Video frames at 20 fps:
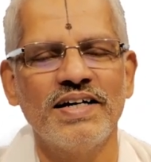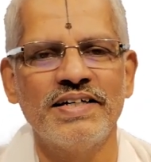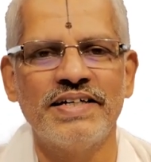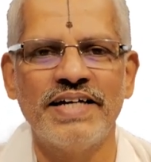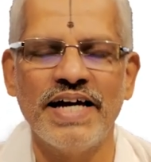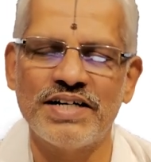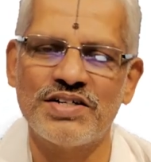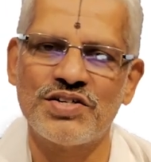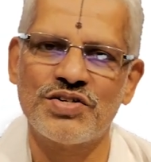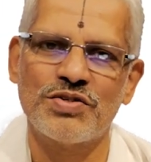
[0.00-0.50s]

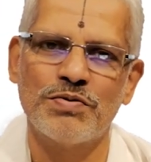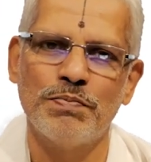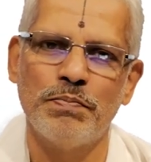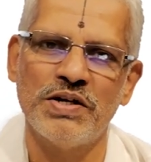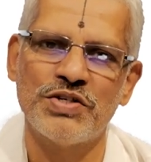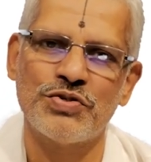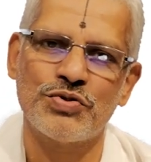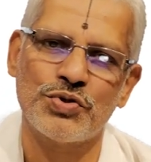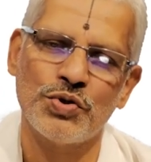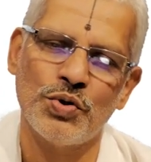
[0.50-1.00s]
gets
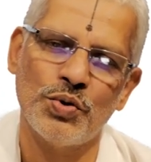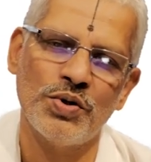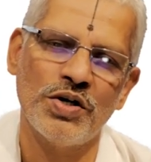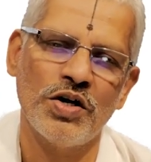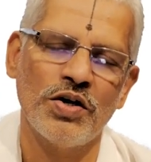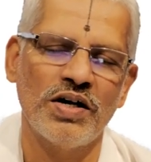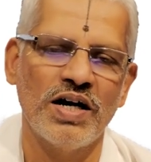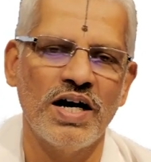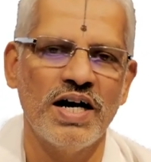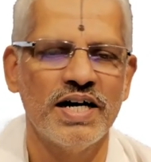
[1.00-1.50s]
bestowed
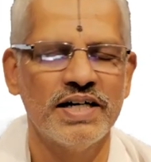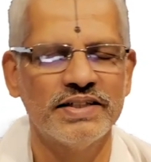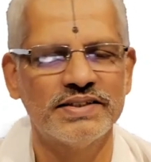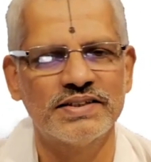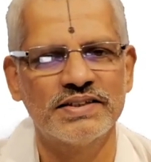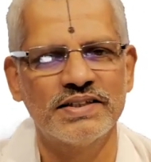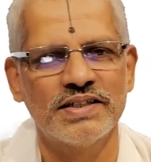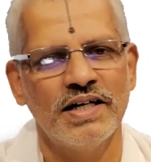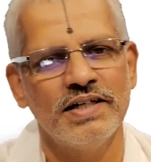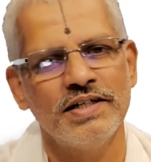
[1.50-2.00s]
on
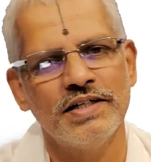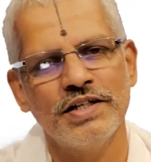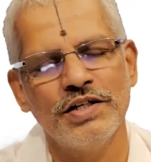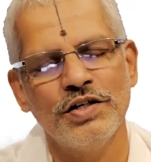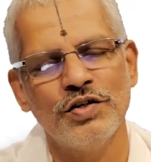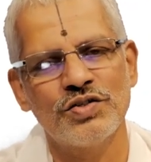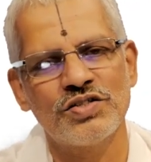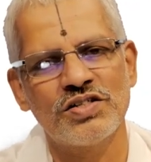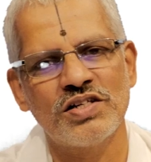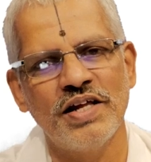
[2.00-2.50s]
us
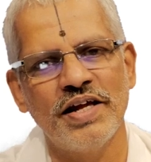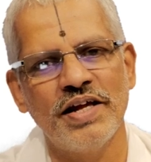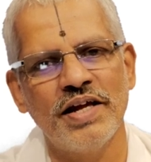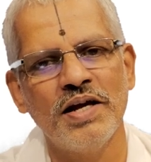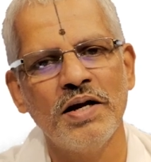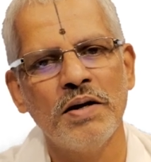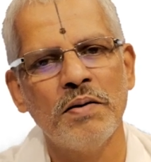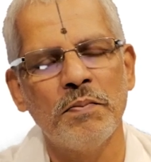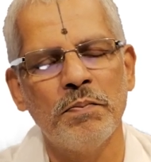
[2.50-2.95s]
continuously